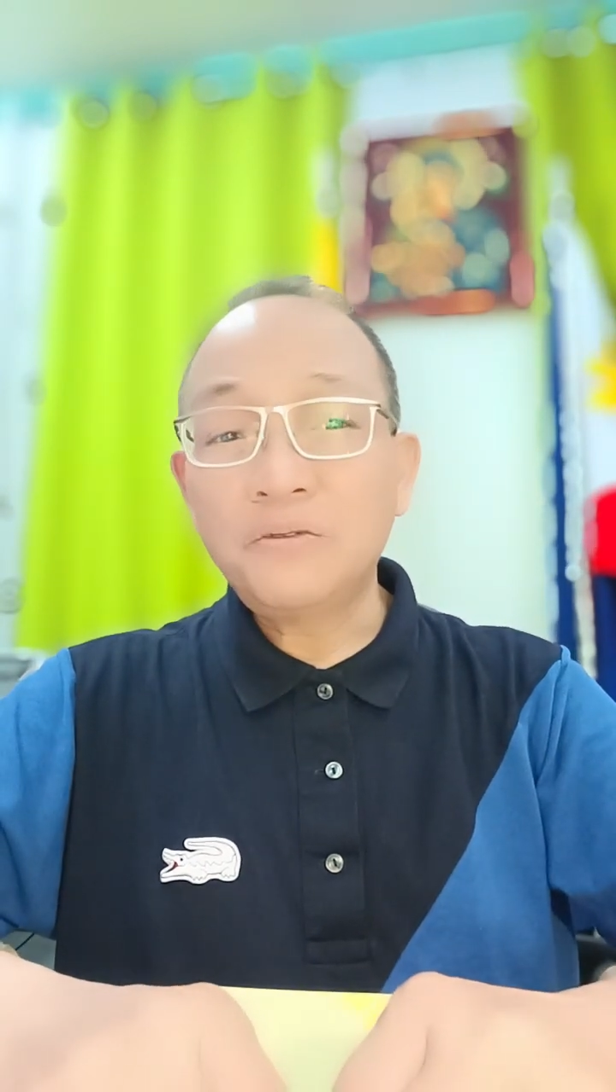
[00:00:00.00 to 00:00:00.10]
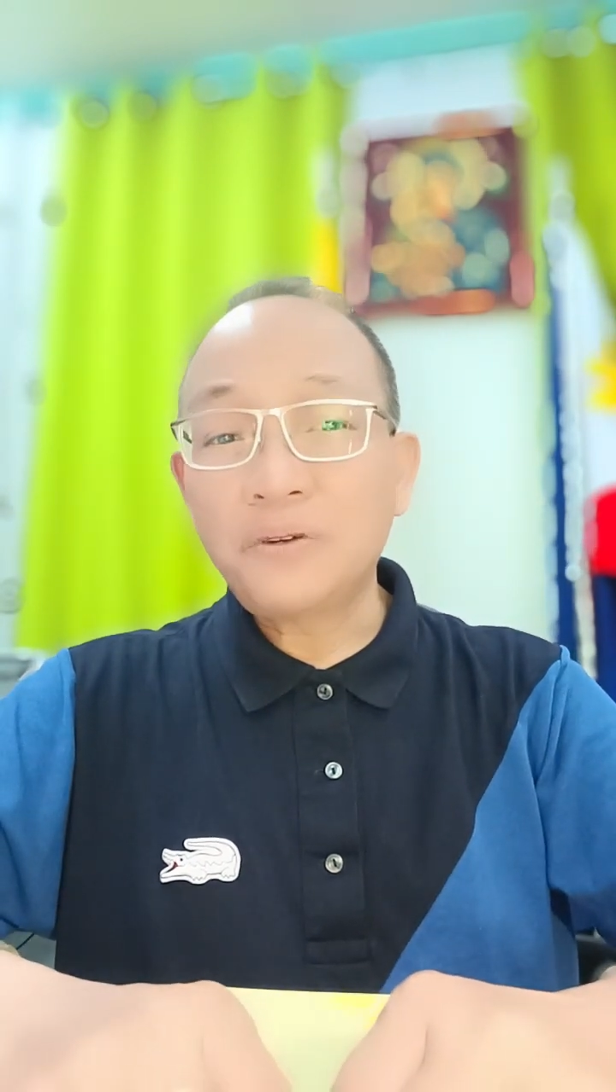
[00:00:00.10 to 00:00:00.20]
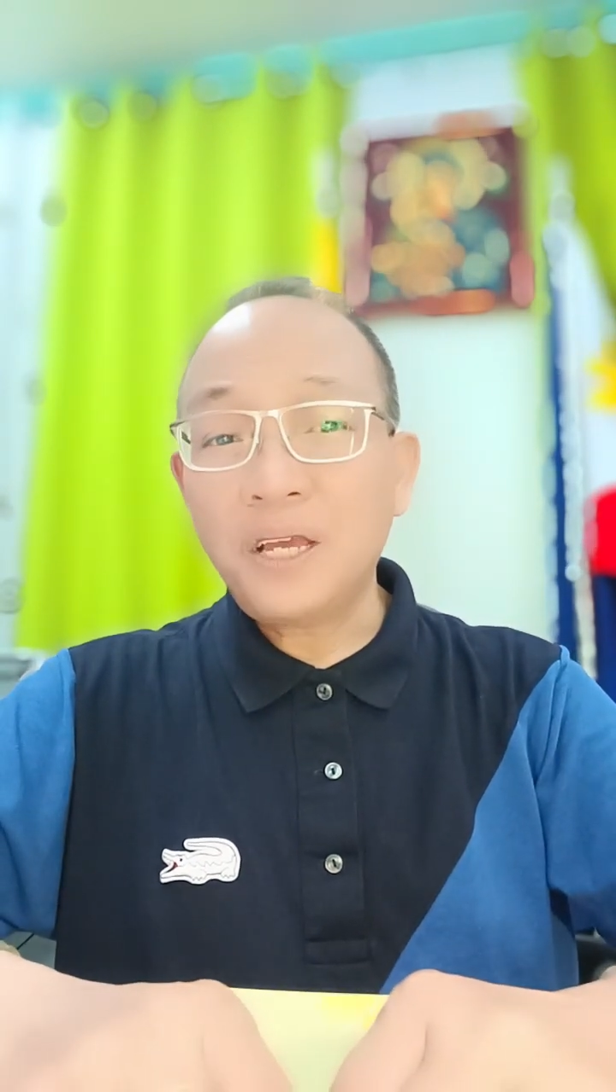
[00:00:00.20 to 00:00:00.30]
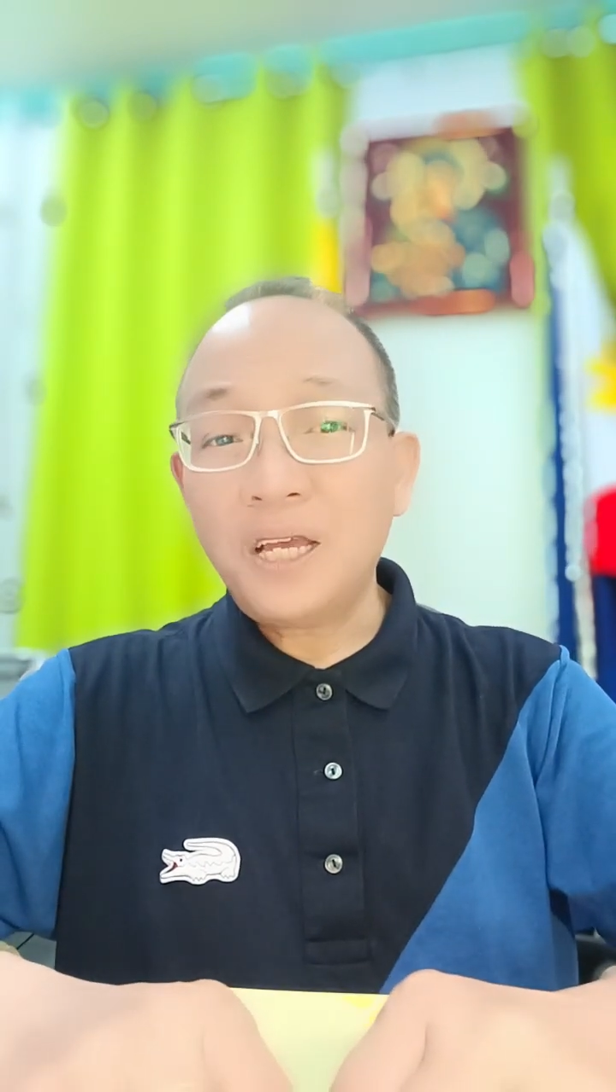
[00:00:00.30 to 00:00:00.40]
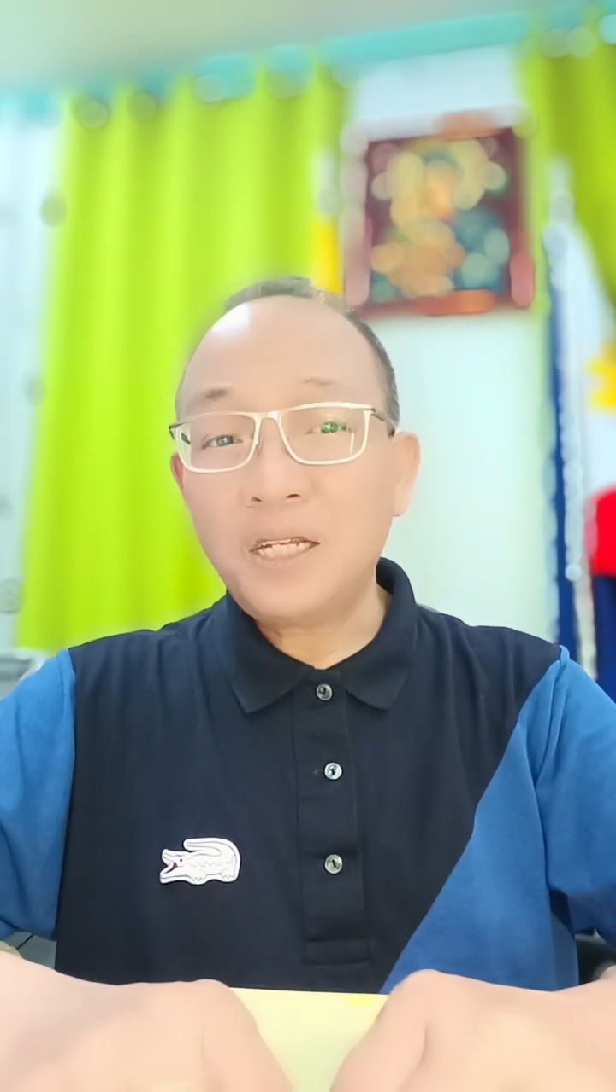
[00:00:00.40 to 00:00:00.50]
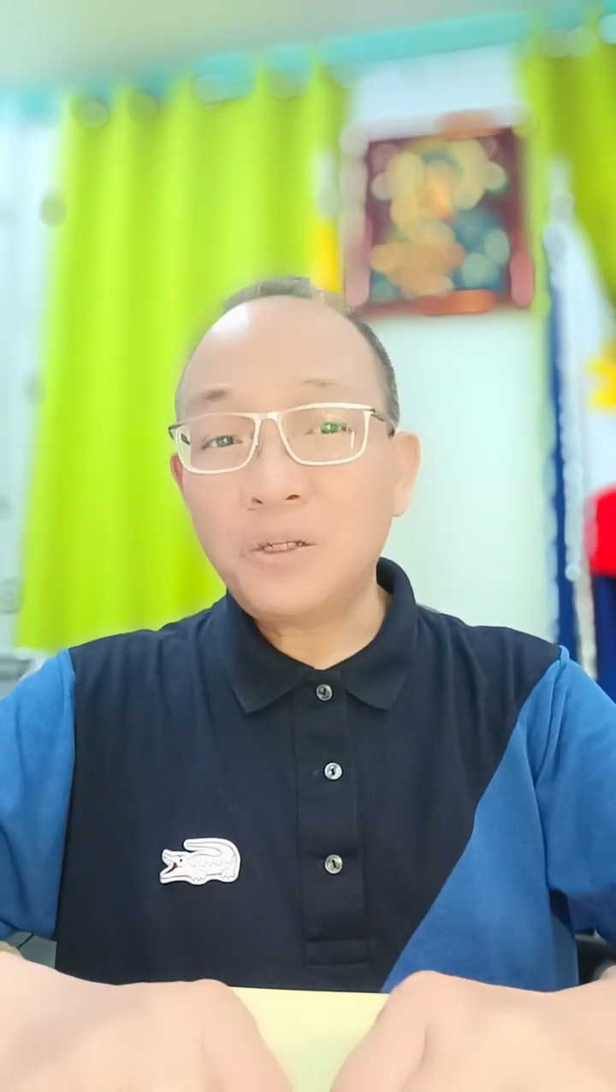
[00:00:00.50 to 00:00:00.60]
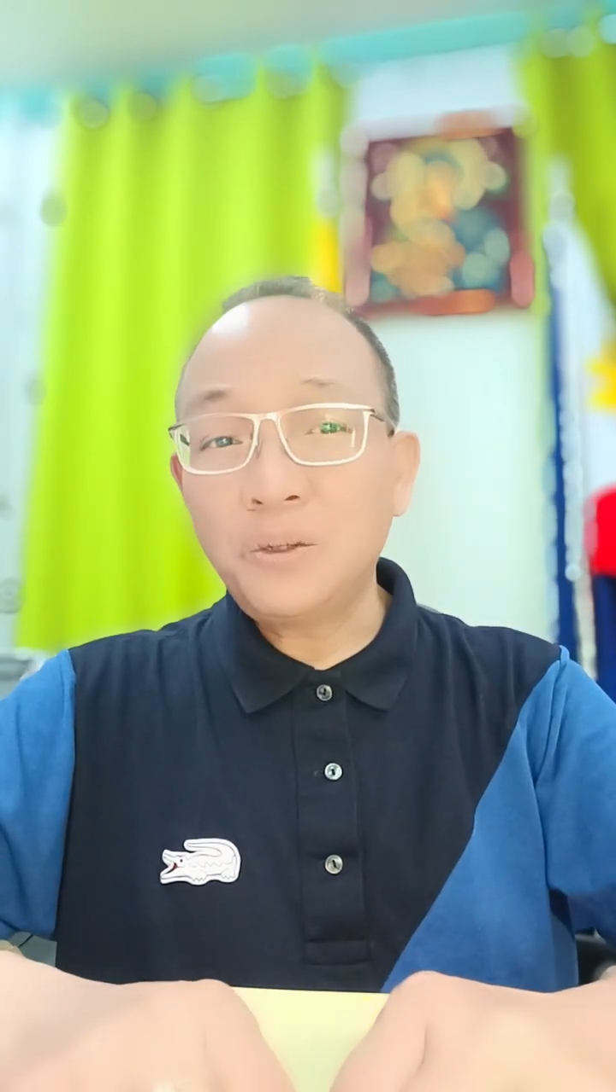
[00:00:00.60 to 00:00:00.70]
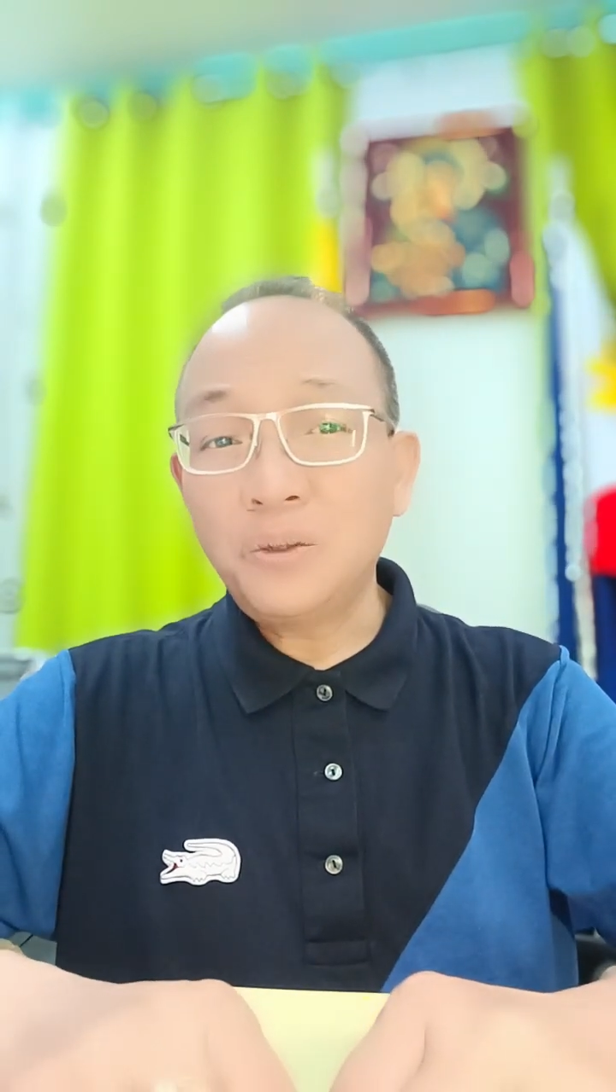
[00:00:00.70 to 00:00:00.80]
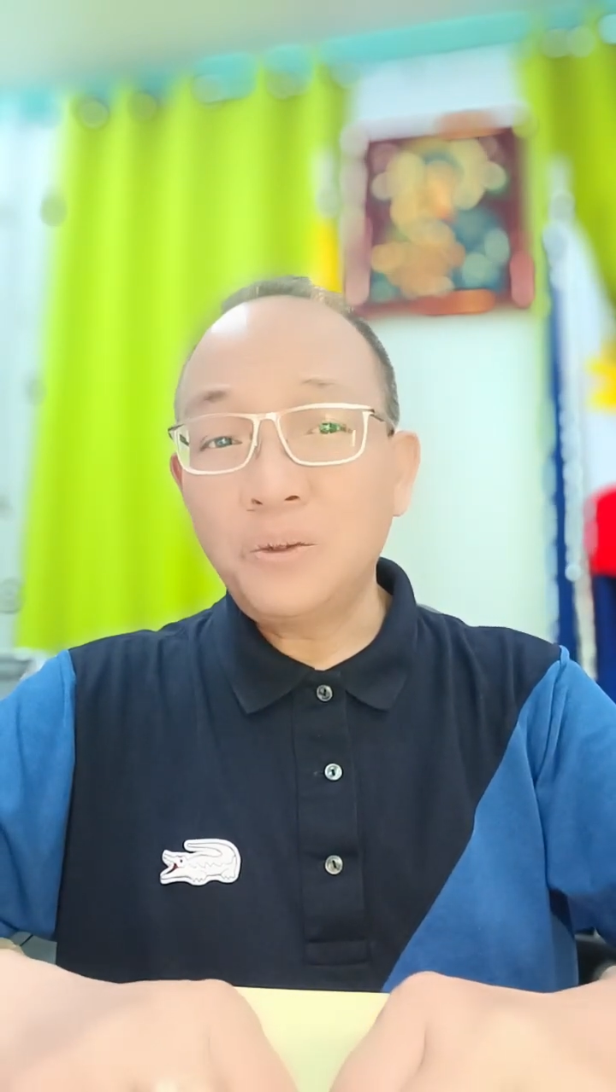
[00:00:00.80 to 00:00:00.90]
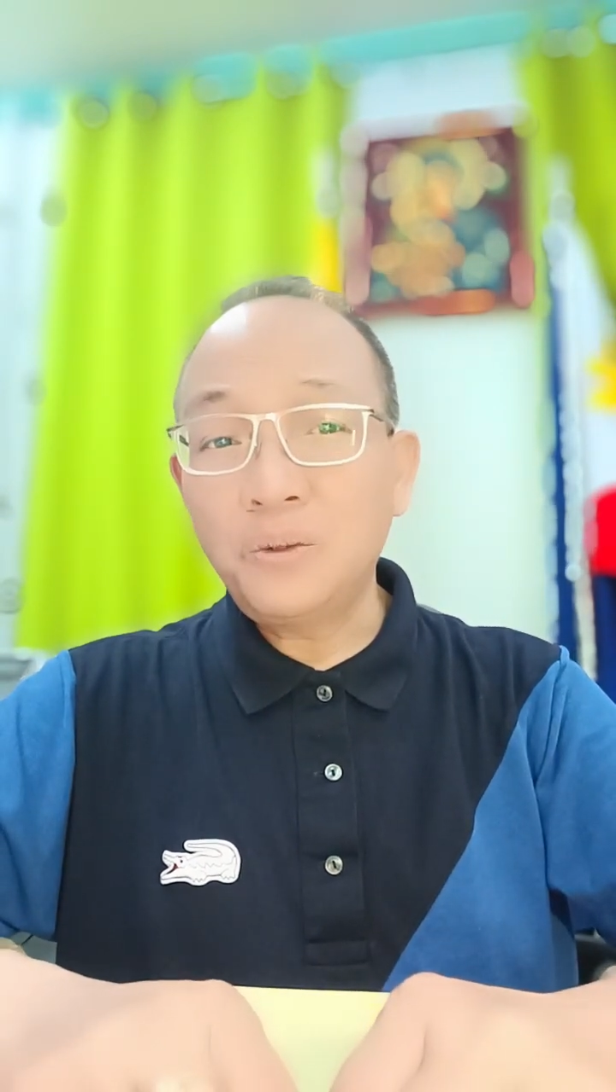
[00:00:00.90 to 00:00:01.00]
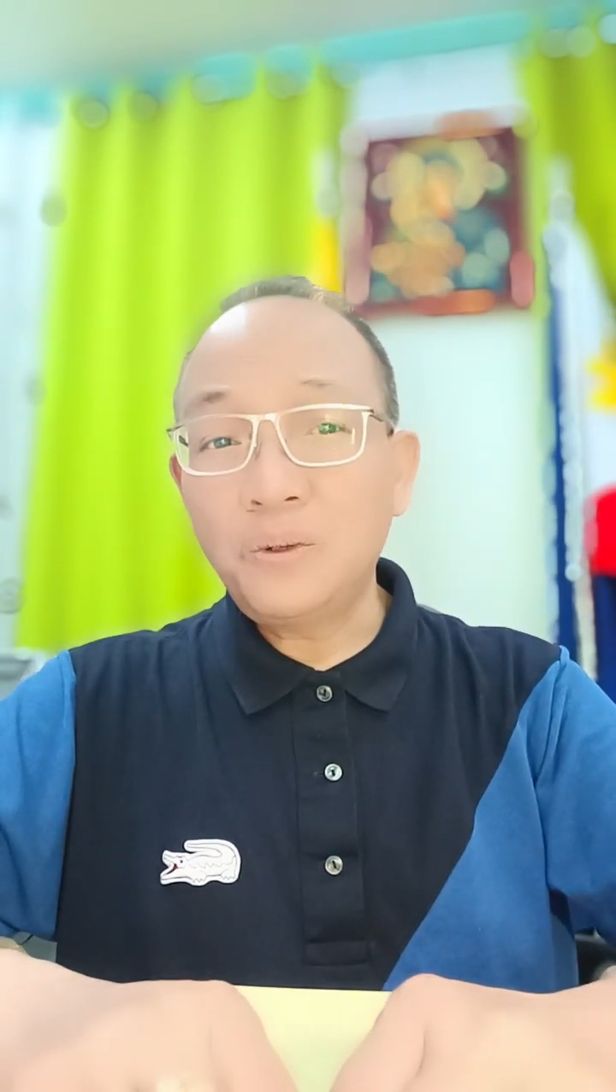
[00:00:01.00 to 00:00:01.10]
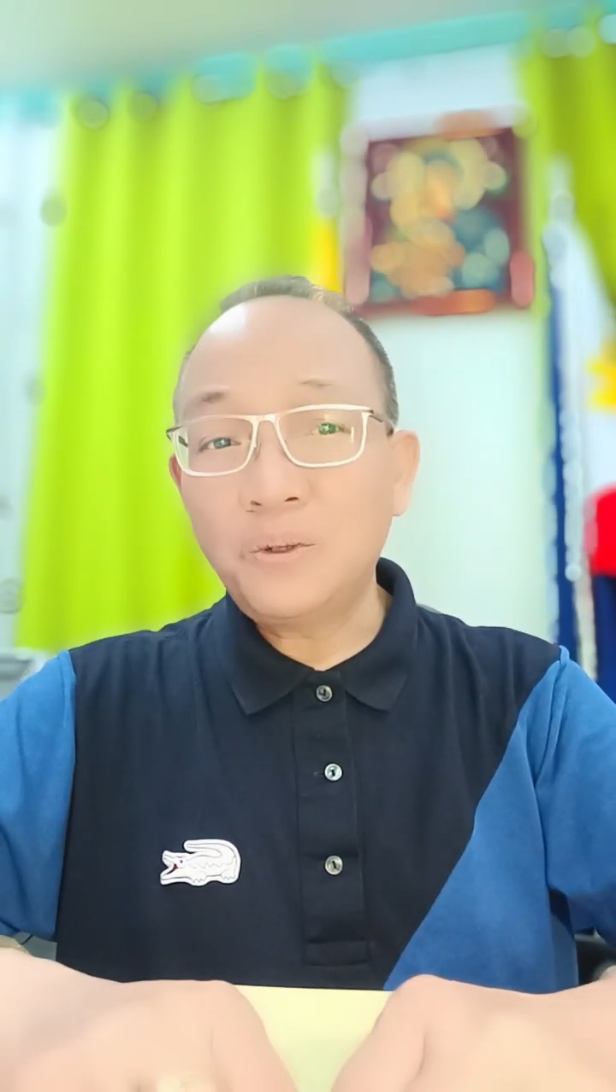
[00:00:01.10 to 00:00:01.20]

forget to,